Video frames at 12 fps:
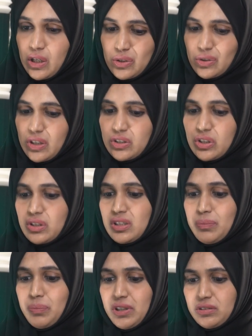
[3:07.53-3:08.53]
So it just
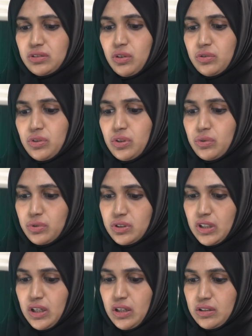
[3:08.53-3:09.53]
depends on the use
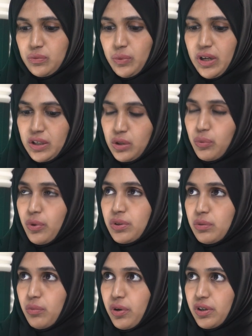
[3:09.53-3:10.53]
case, where you want
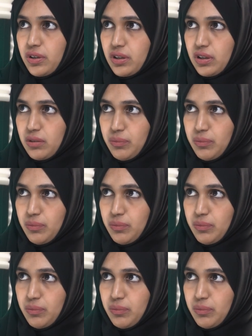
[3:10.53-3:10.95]
to monitor.